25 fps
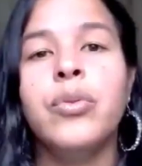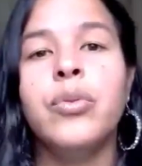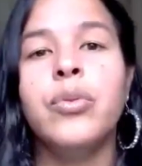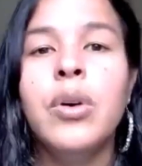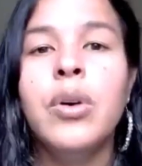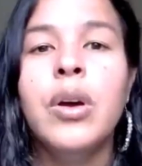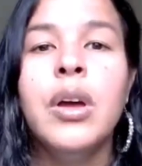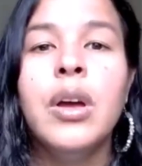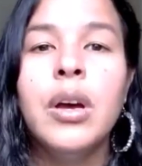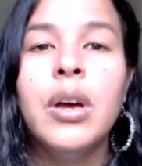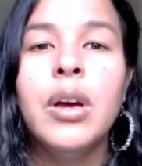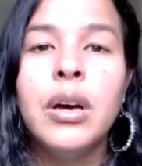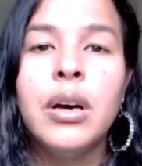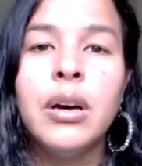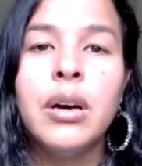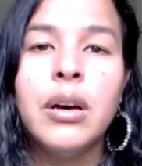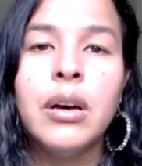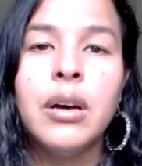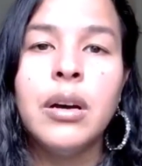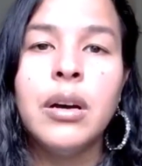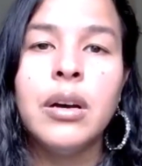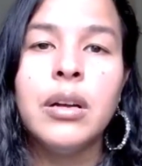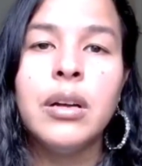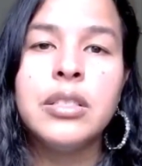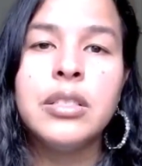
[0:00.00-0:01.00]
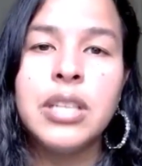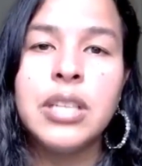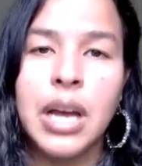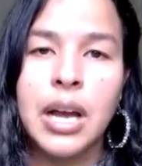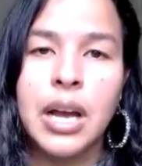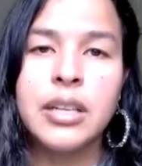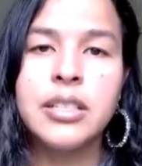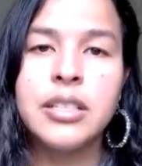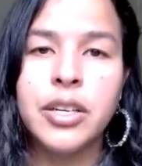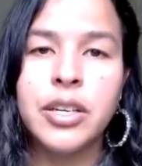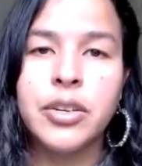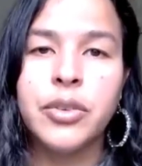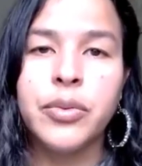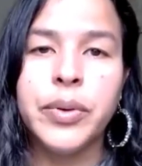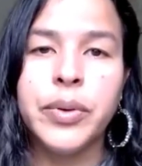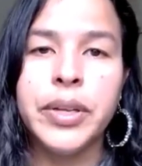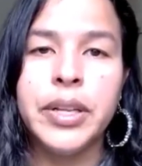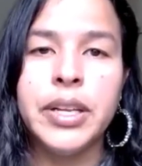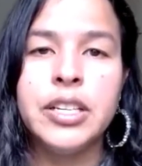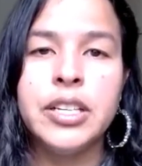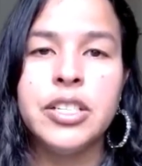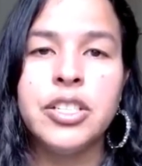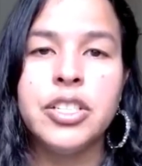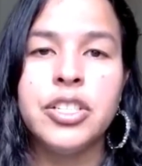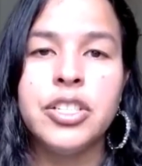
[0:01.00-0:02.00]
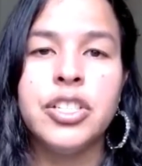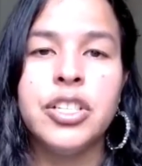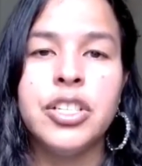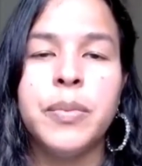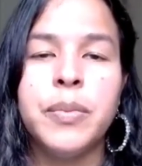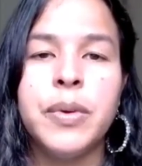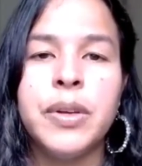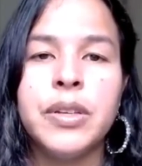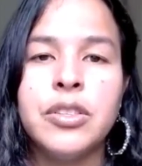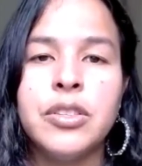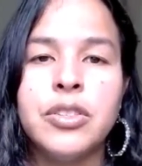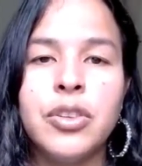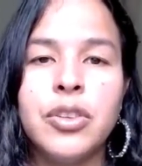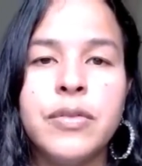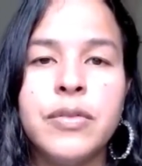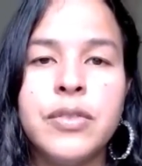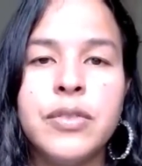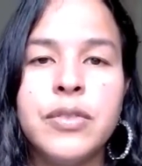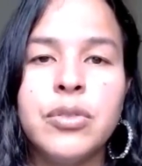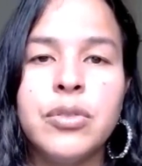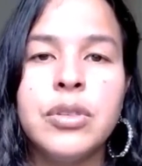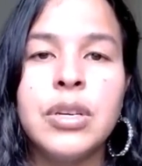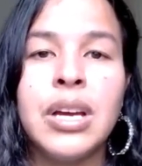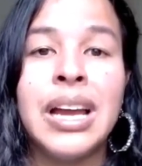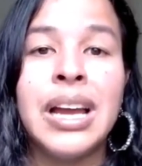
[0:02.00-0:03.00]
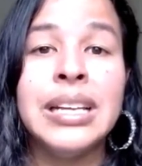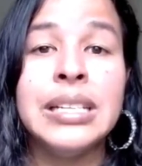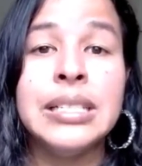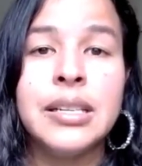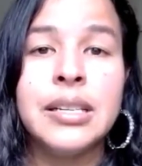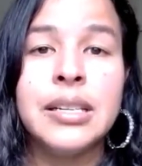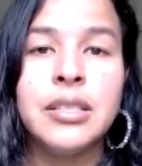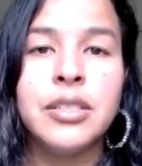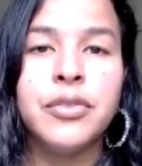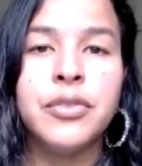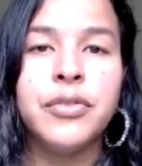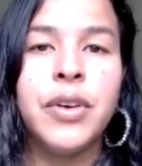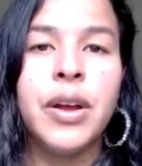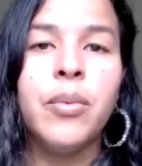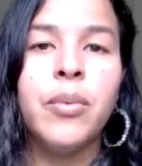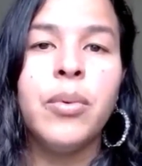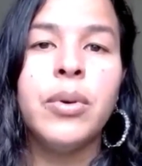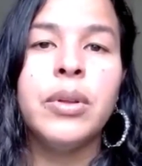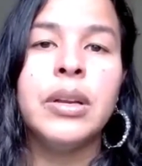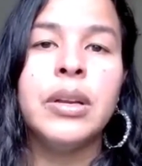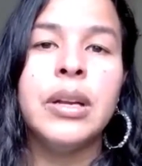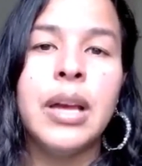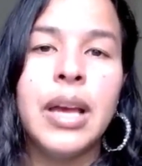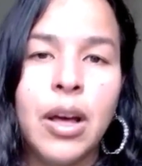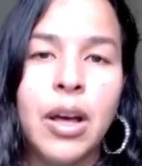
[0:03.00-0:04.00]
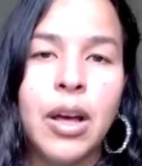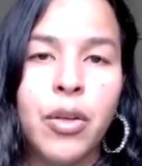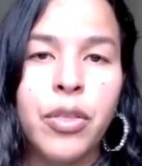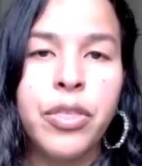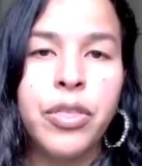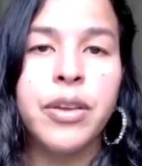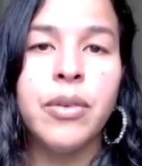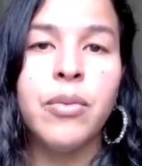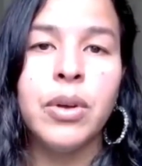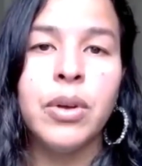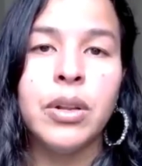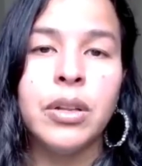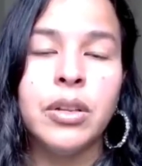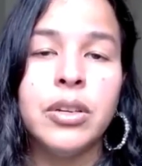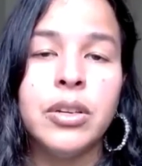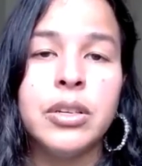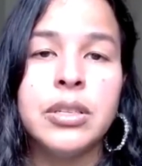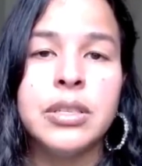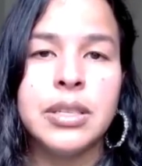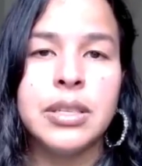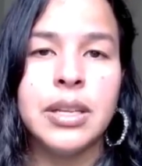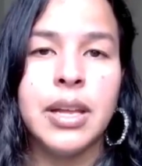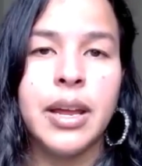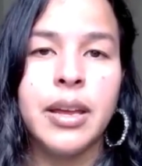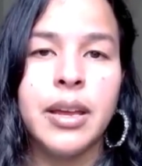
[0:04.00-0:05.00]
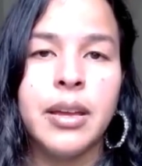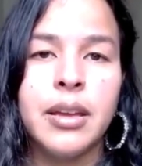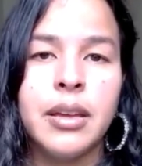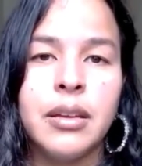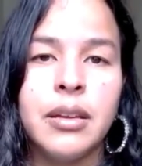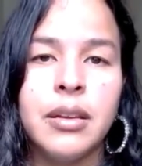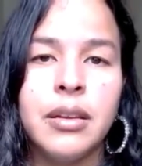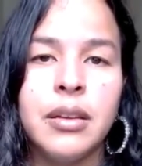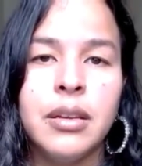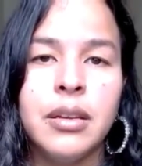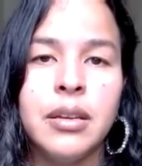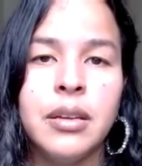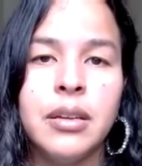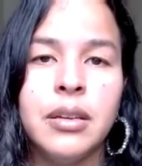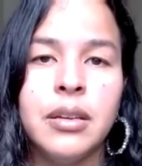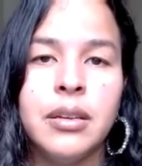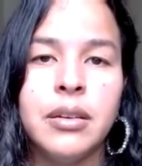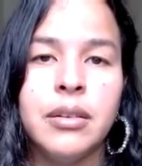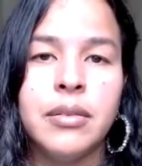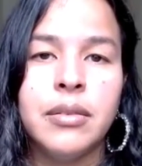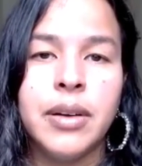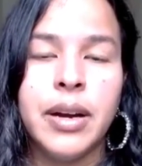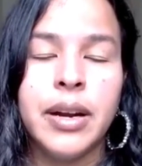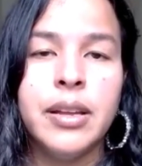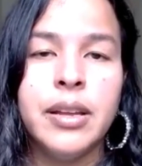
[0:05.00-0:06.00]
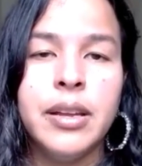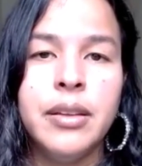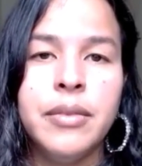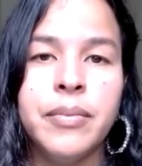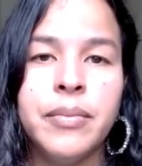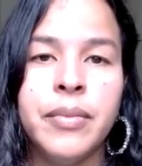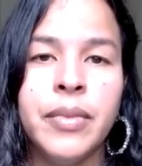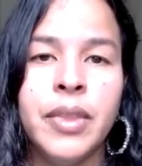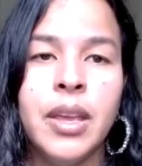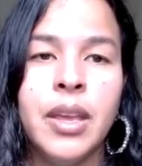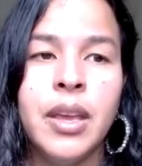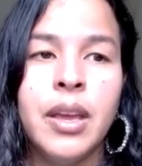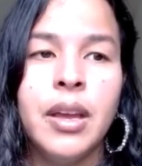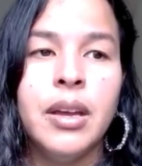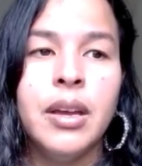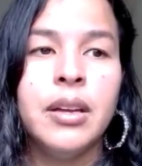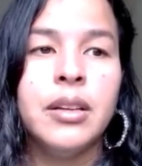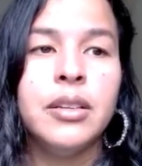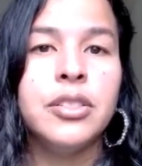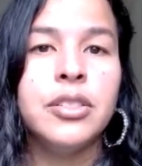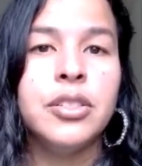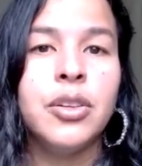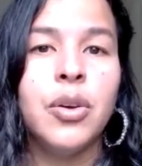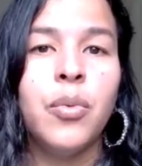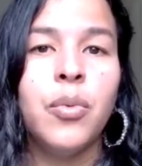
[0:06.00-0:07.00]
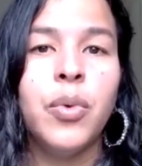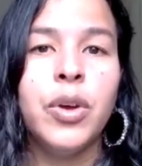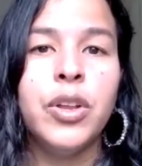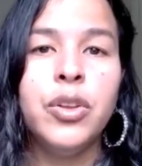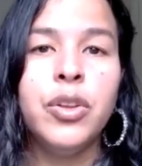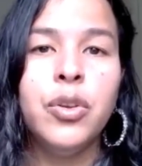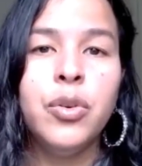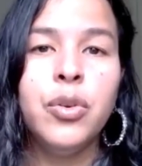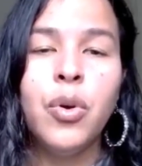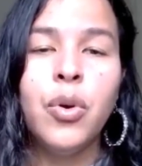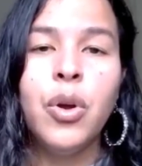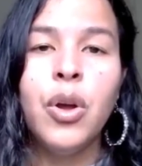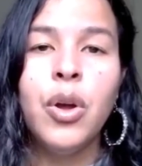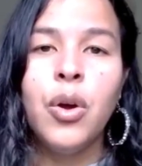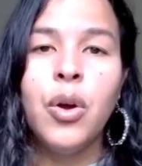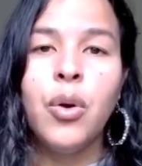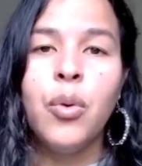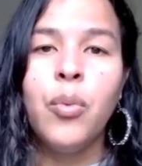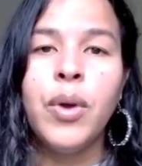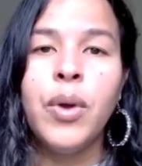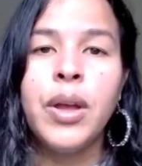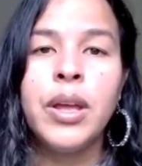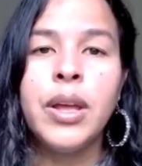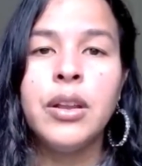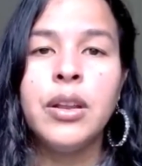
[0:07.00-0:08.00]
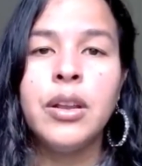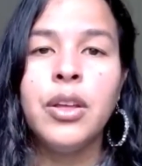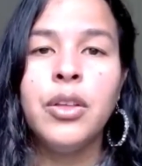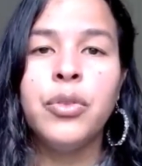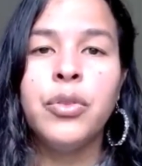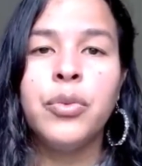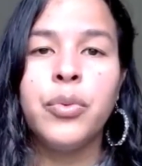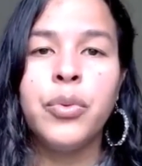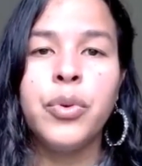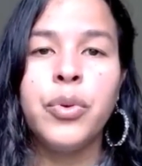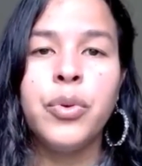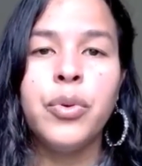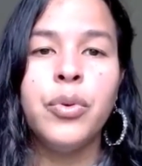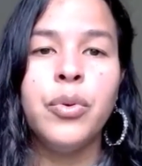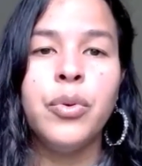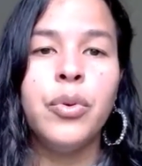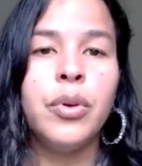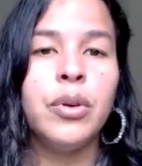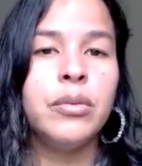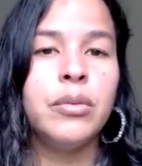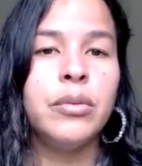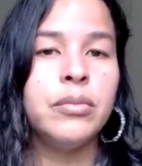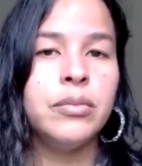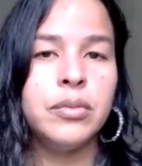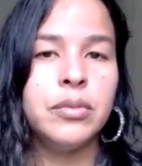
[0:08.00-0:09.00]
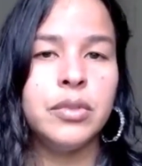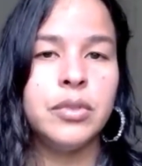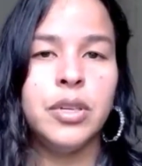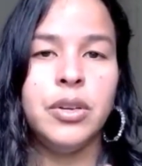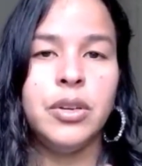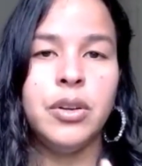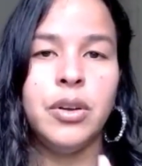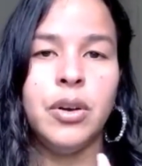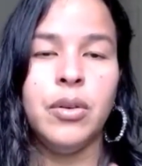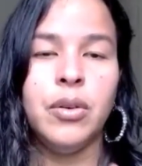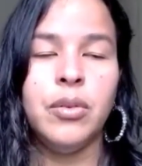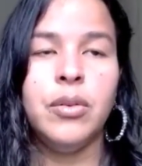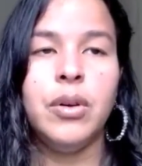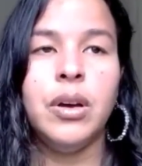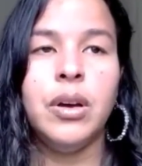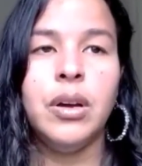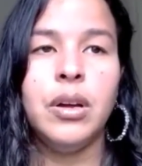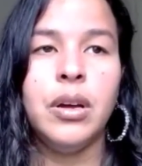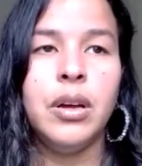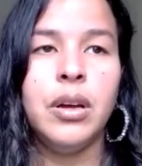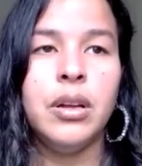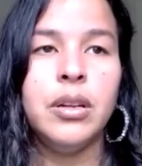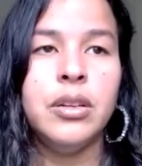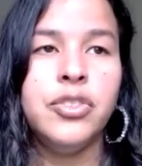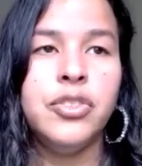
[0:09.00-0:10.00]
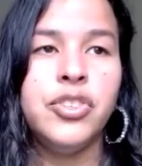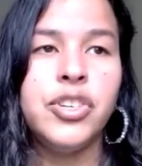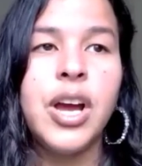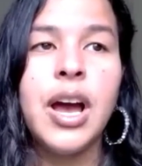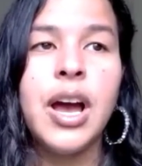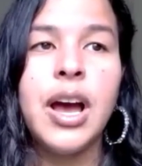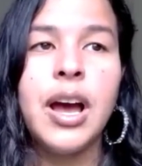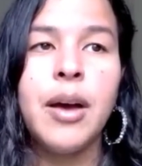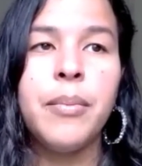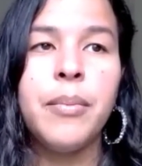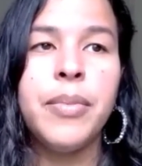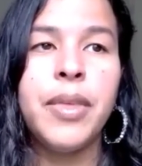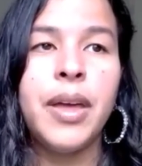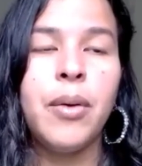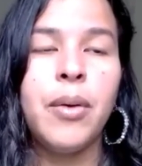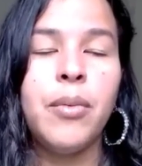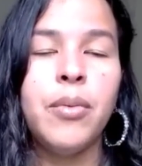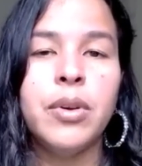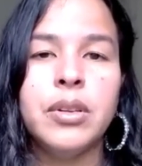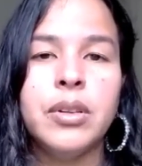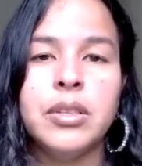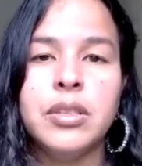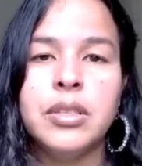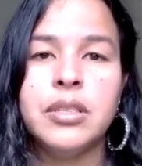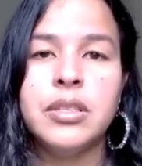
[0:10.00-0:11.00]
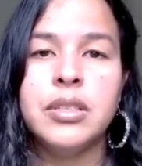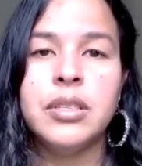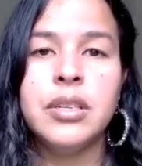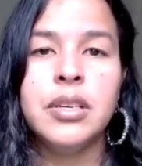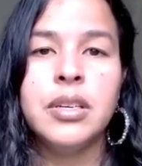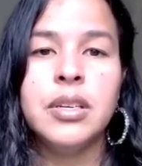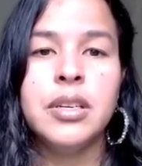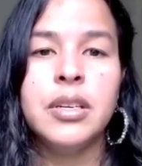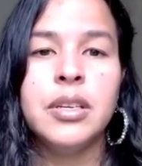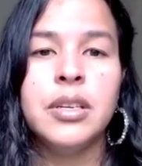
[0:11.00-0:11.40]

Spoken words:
through a toxic relationship, it serves you to identify what a healthy one looks like, right? So when you went through, a job that was